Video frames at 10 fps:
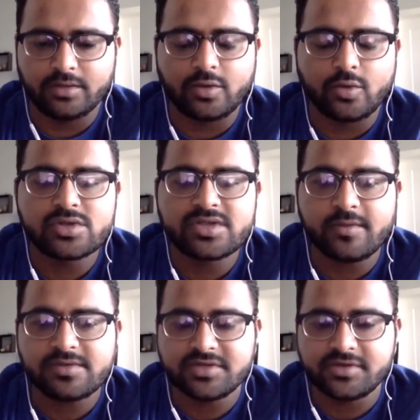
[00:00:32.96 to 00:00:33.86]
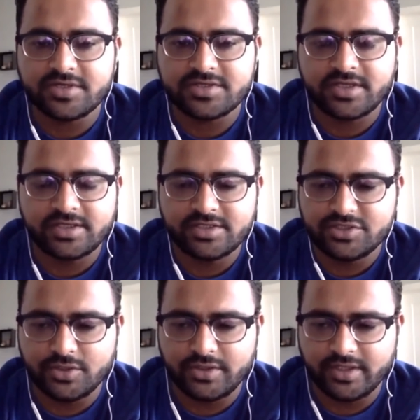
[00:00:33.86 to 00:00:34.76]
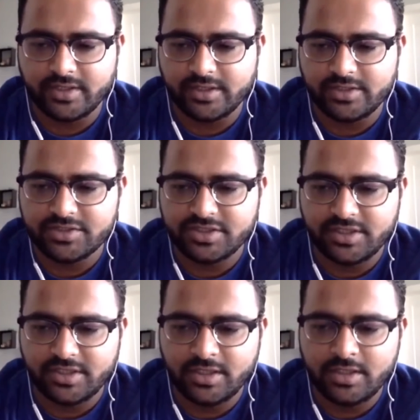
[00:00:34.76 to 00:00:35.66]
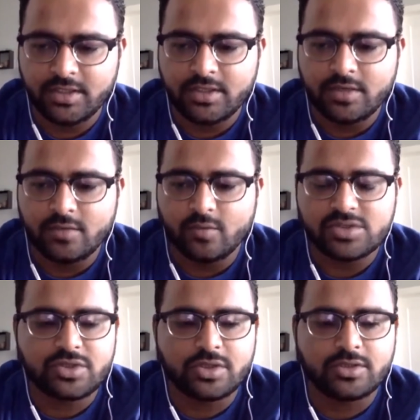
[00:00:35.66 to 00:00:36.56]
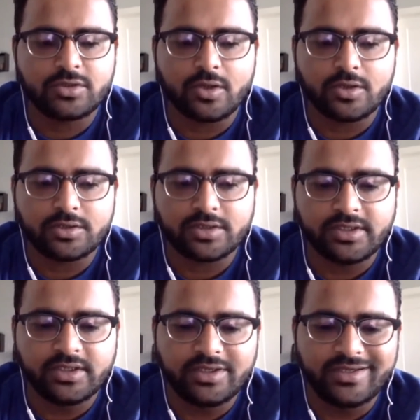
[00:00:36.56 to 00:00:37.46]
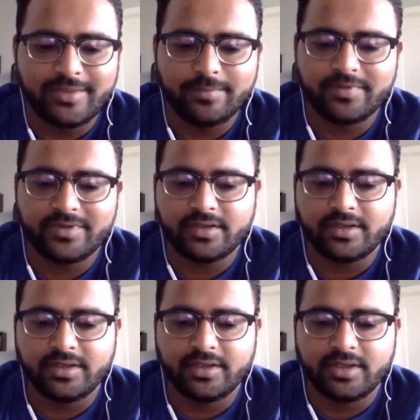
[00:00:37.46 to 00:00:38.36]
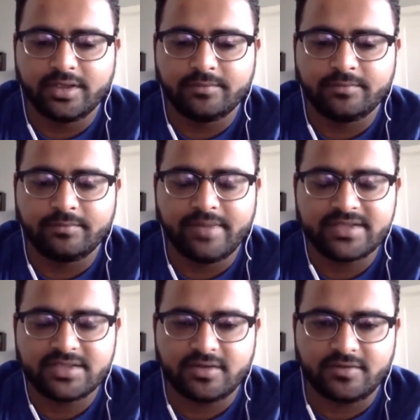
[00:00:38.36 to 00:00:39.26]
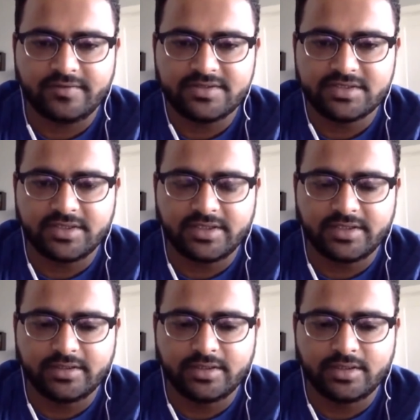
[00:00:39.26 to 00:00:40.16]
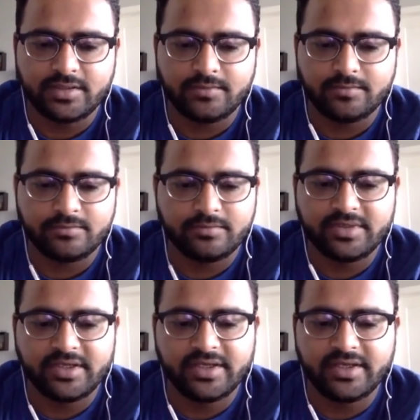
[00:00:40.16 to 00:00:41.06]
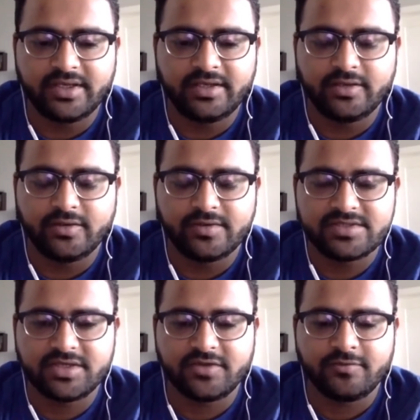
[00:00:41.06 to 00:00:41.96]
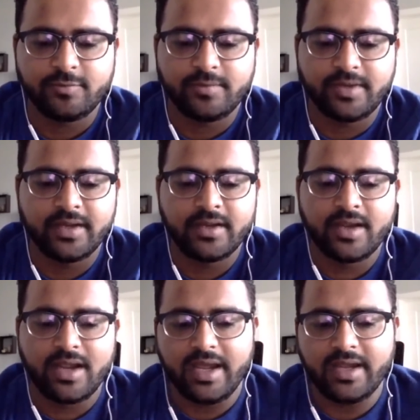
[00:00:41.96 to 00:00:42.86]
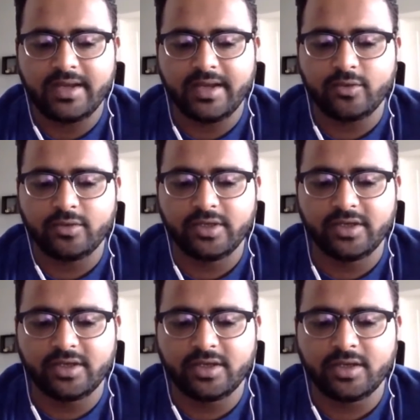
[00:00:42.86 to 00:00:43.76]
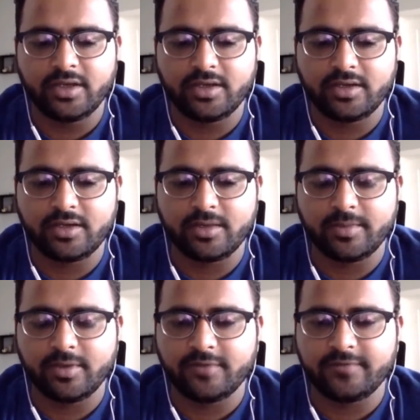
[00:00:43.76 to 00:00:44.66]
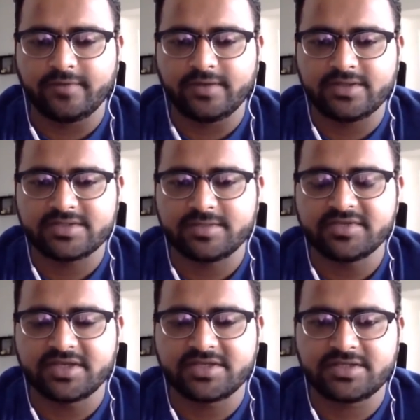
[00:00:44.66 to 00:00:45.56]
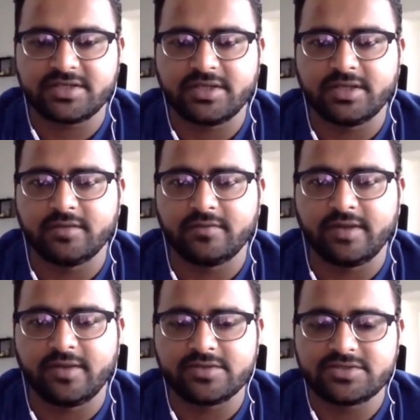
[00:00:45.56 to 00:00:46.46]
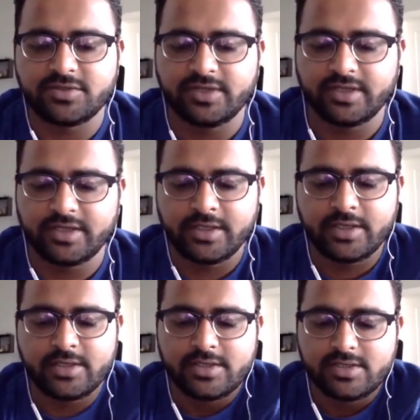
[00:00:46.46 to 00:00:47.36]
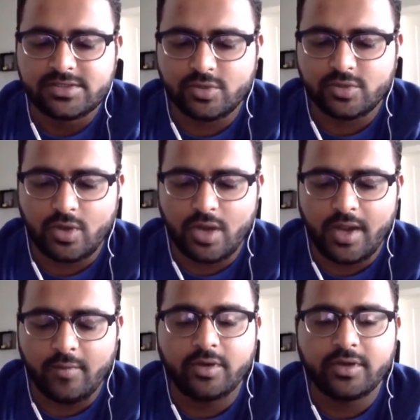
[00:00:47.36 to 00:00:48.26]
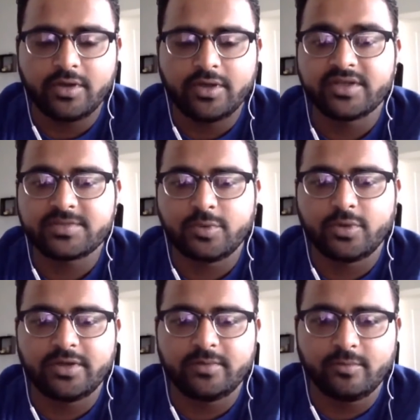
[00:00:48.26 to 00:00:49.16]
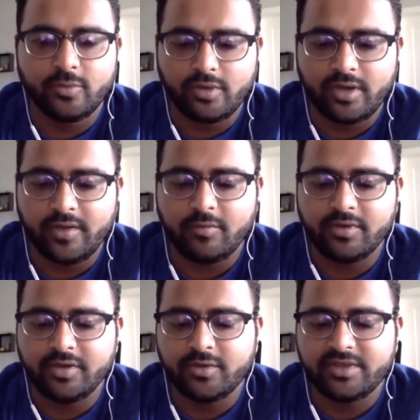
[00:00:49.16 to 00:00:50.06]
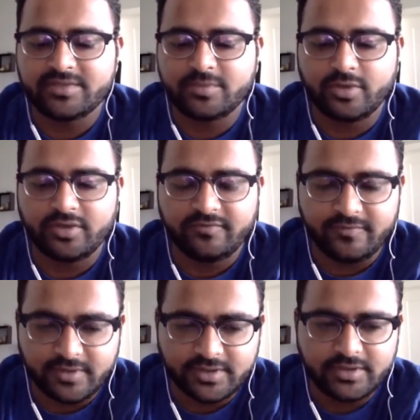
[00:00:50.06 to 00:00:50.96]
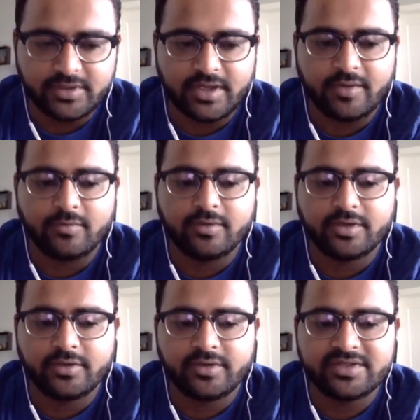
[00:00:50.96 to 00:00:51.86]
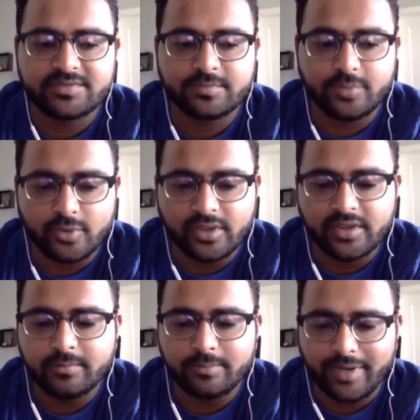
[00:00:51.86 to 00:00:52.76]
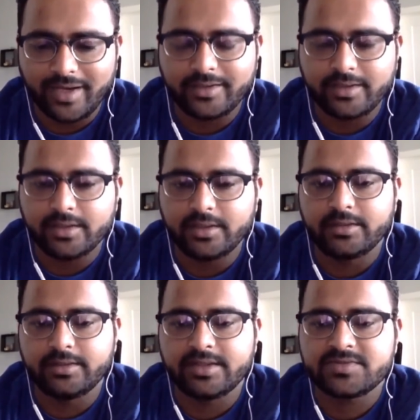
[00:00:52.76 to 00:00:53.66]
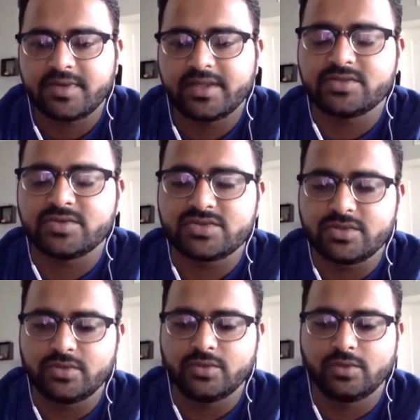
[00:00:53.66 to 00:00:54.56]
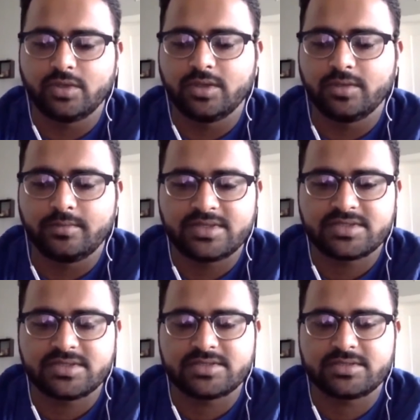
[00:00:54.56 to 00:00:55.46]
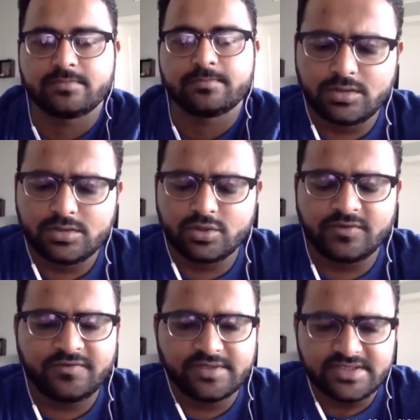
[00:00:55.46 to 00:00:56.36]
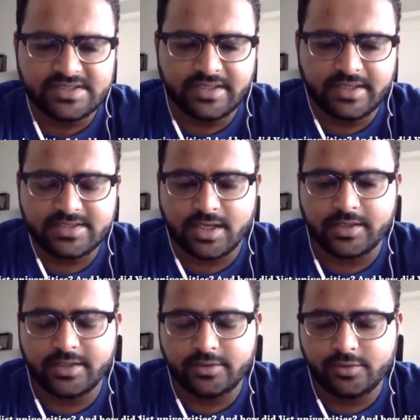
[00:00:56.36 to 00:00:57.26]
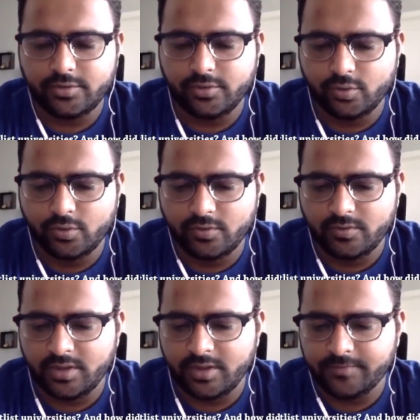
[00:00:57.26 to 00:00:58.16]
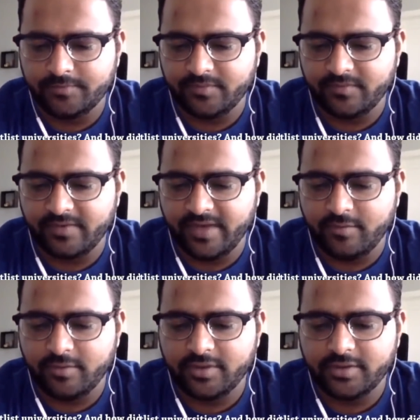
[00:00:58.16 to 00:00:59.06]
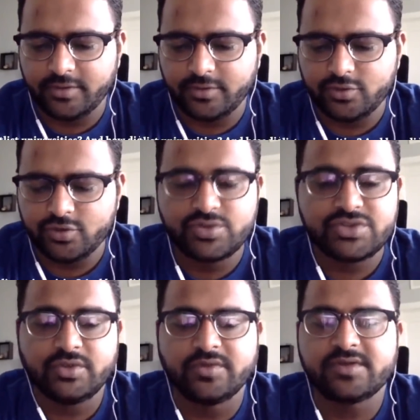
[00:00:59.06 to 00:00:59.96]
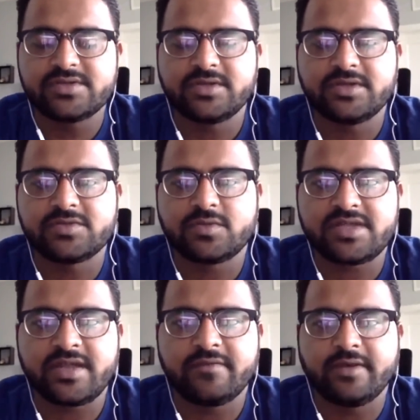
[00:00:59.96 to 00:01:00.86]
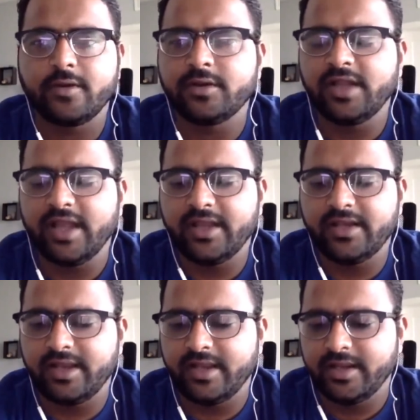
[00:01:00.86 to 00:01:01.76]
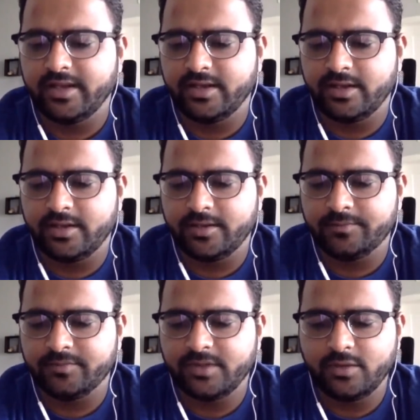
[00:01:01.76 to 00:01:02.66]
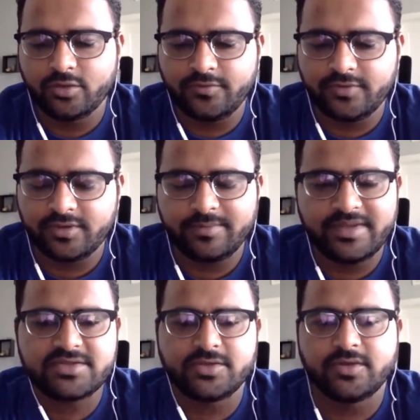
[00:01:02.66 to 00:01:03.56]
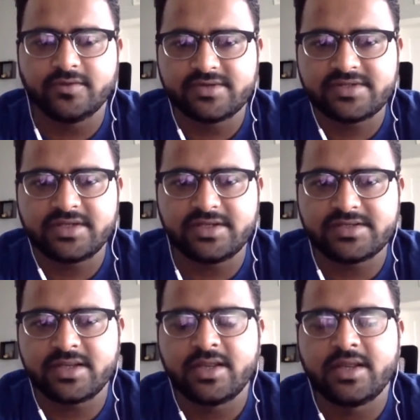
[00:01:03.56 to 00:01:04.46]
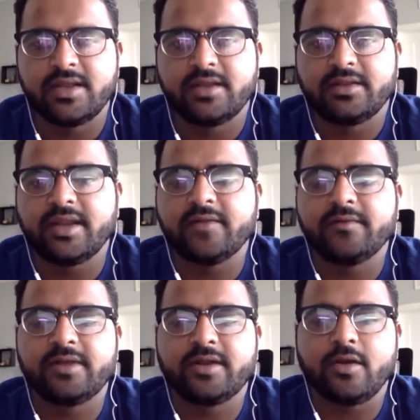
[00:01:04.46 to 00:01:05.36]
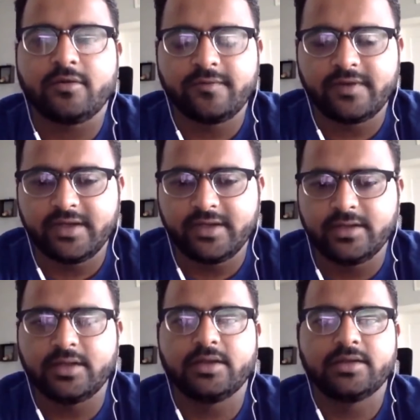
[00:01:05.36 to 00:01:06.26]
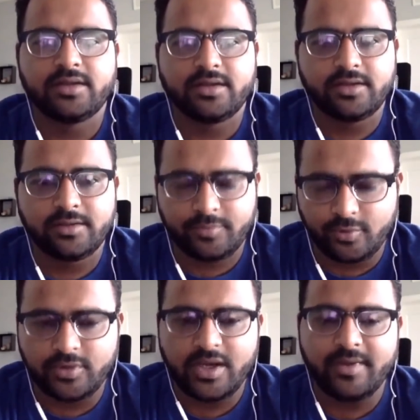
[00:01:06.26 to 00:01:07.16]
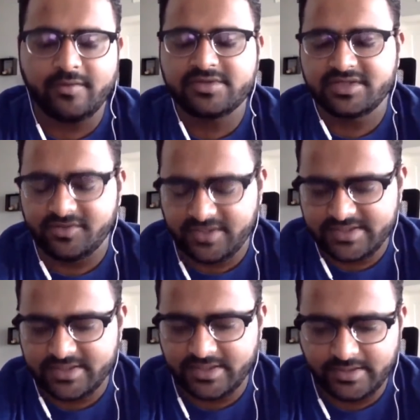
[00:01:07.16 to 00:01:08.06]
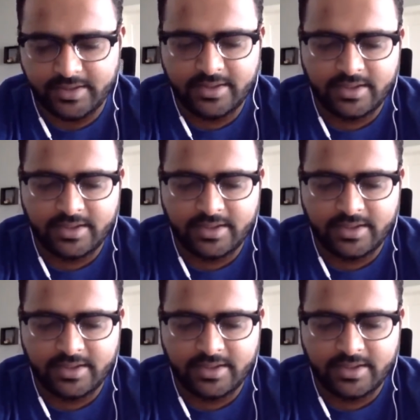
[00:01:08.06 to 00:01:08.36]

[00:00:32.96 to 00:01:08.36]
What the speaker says: the course I was interested in, geotechnical engineering, was not taught in depth in Bachelor of Engineering degree in University of Mumbai. I had like only a couple of subjects while I was doing it. So I wanted to explore it more. I wanted to explore it further. I wanted to explore it practically. That's why I chose to do master's. So the first thing I started to do when I wanted to choose universities was went online and looked for the best universities that were offering the program I was interested in.